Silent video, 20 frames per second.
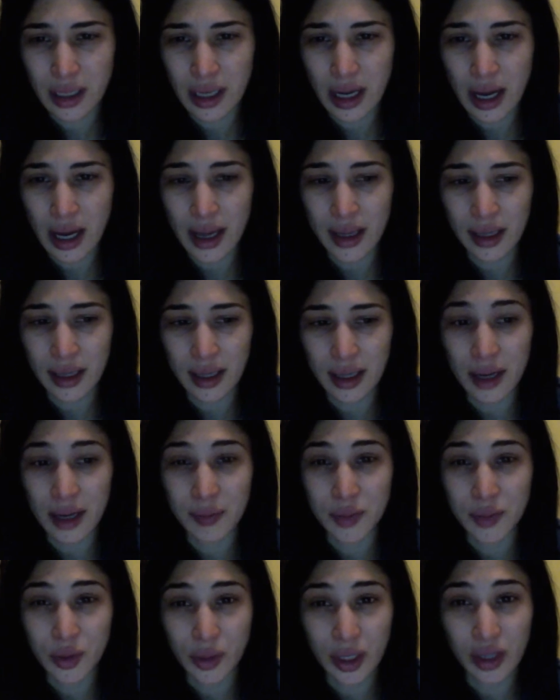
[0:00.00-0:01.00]
I'm
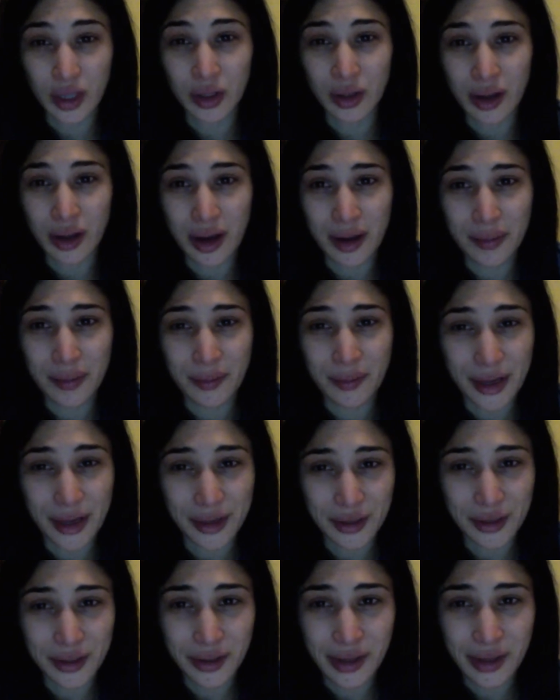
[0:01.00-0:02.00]
doing a lot
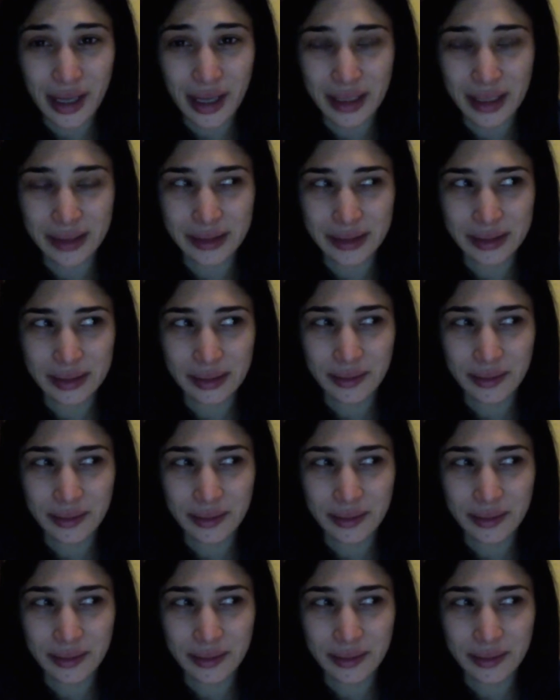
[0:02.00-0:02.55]
better than